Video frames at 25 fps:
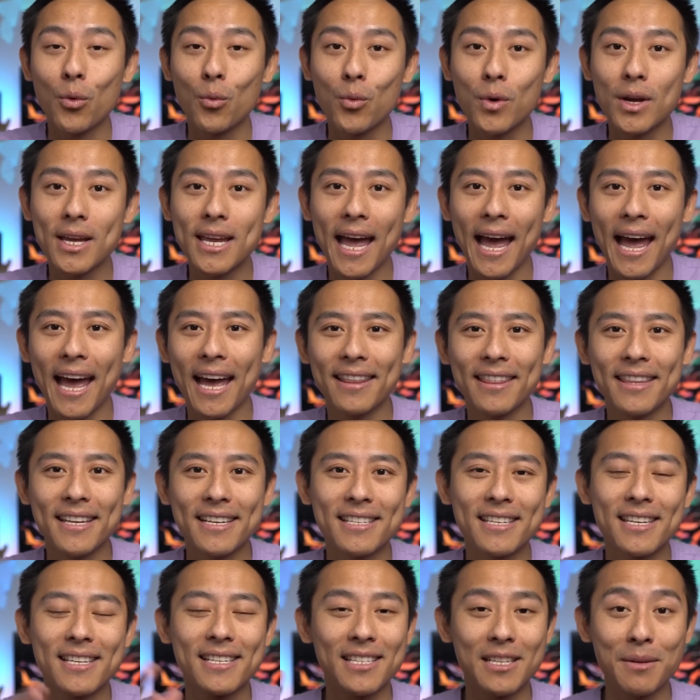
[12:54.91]
we had
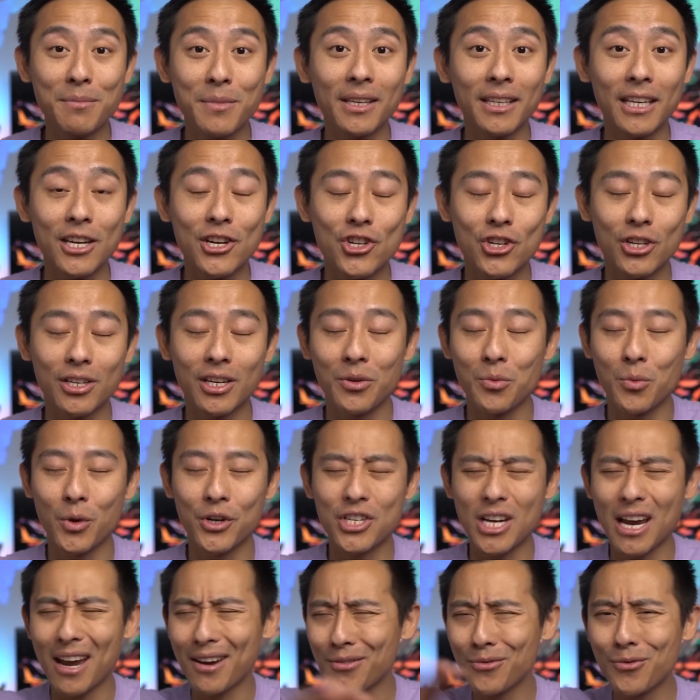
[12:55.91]
this simulation in
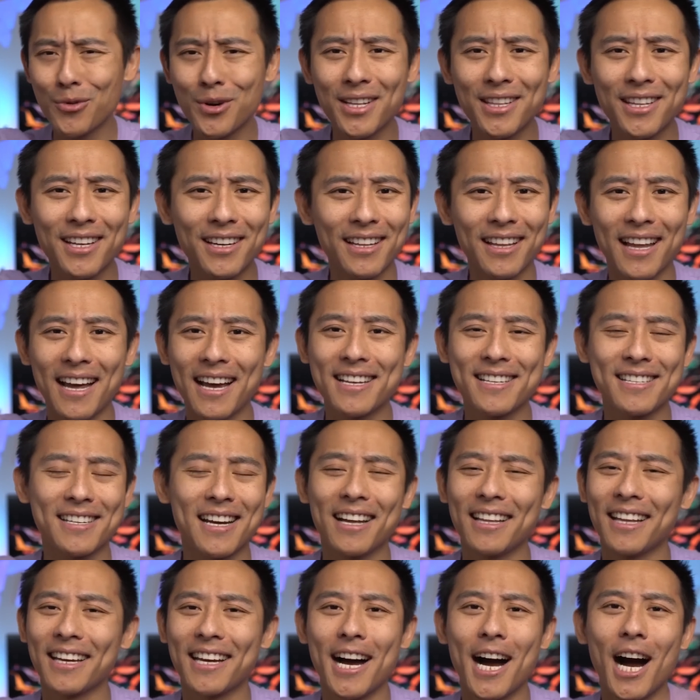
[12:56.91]
which everyone in the class
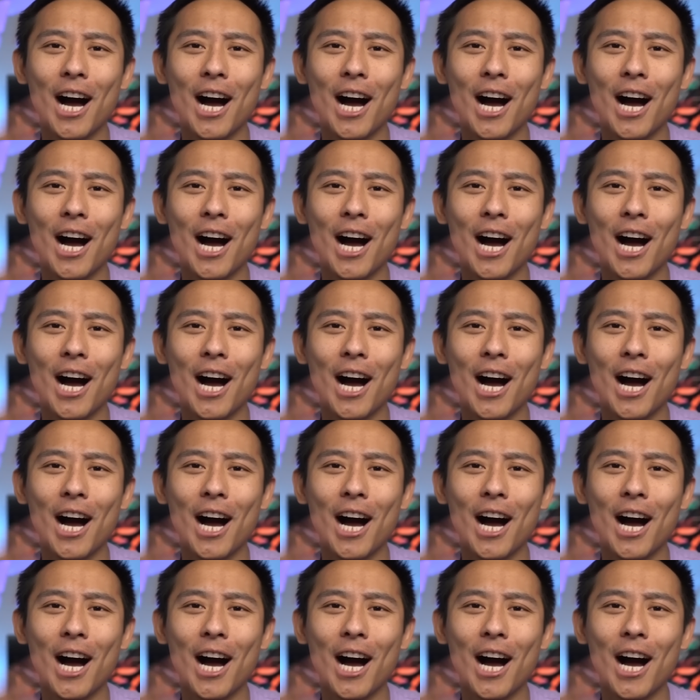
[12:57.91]
got like